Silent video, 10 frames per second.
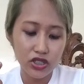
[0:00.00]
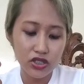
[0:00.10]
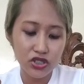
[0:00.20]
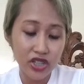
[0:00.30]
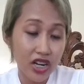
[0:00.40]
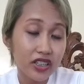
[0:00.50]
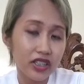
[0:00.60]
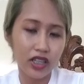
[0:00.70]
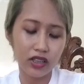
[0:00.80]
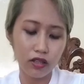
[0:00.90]
share
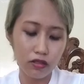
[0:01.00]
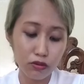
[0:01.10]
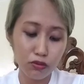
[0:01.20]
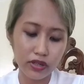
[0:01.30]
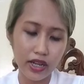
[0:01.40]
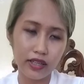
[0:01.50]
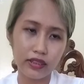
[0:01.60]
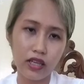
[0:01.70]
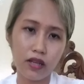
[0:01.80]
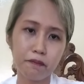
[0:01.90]
it through
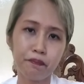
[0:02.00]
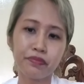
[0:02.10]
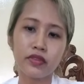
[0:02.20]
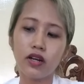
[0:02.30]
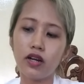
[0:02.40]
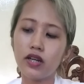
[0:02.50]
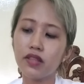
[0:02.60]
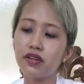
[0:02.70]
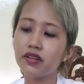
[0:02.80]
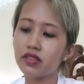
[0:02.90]
writing.
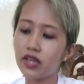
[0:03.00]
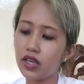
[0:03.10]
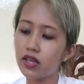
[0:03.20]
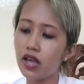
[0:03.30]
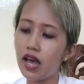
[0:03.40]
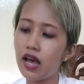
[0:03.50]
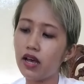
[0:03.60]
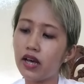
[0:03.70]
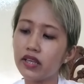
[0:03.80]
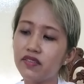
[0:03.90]
Another thing,
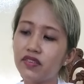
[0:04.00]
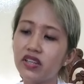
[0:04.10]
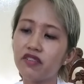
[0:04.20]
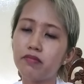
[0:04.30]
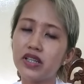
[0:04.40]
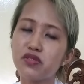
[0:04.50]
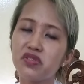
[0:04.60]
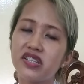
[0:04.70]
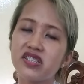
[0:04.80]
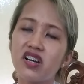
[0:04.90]
even if my
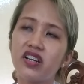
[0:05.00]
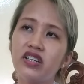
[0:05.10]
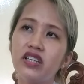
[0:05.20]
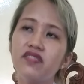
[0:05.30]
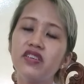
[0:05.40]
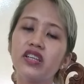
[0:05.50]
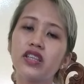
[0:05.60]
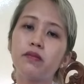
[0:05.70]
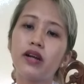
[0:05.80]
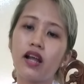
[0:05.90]
students are living in
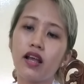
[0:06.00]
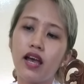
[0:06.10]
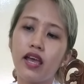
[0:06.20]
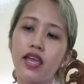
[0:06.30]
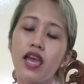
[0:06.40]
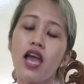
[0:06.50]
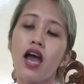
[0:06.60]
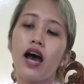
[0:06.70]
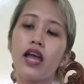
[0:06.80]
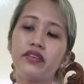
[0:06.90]
the barangay,
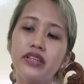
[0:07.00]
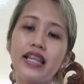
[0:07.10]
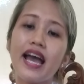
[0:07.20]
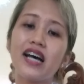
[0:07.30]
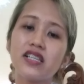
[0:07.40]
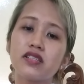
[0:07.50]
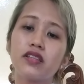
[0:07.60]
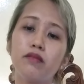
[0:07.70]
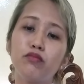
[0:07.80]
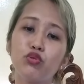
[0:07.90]
I really ask
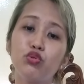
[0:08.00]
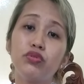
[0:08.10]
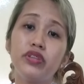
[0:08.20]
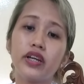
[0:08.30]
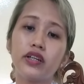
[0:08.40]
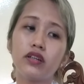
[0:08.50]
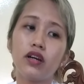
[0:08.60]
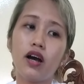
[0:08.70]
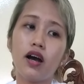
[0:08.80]
them to do their